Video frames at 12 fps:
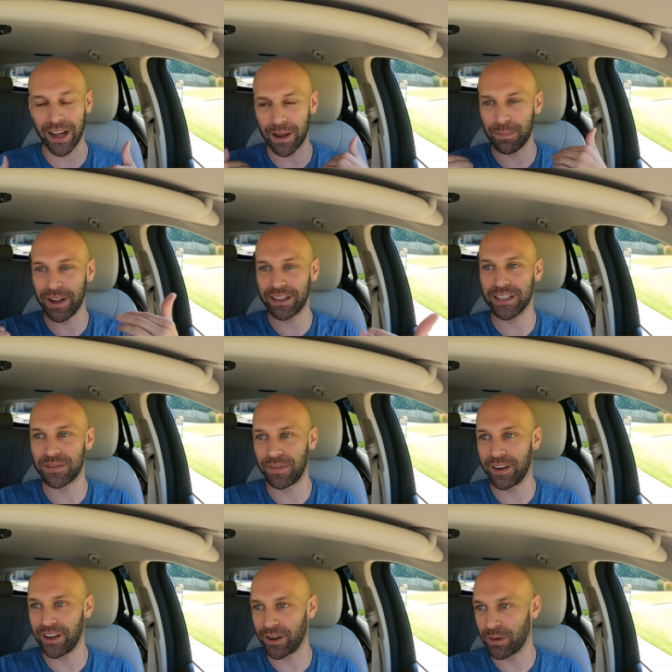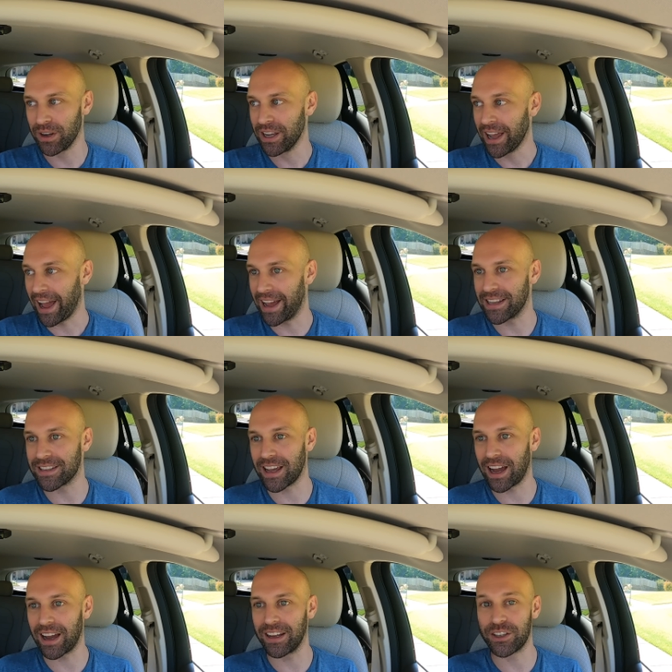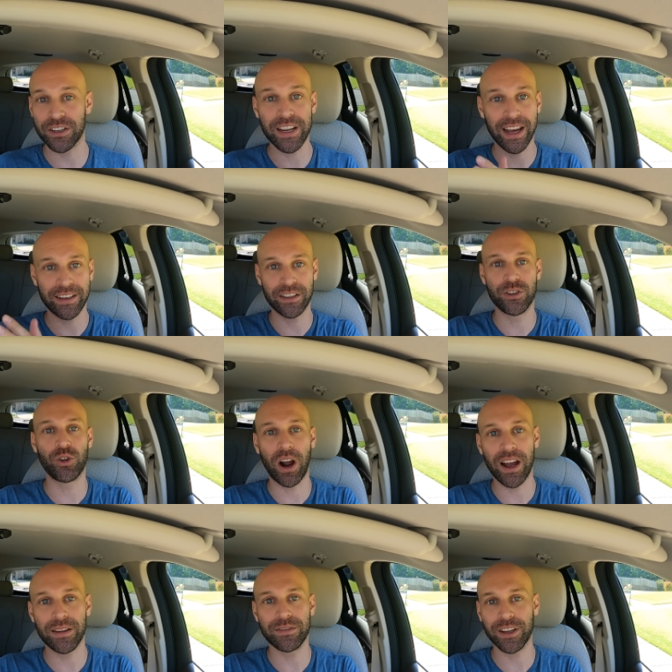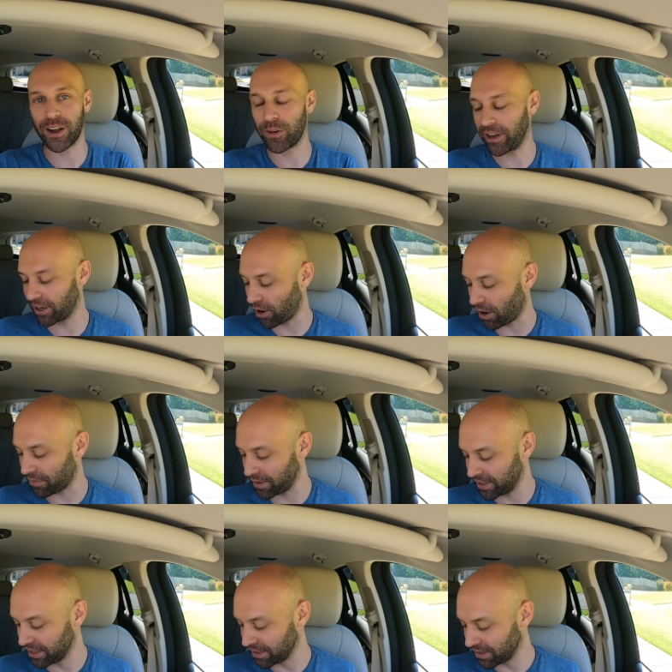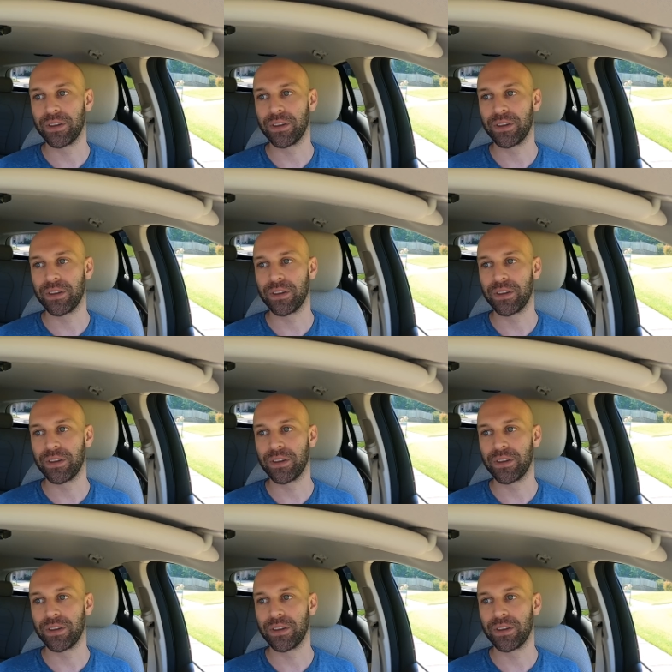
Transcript: I make this video as I just had to drive to go get coffee.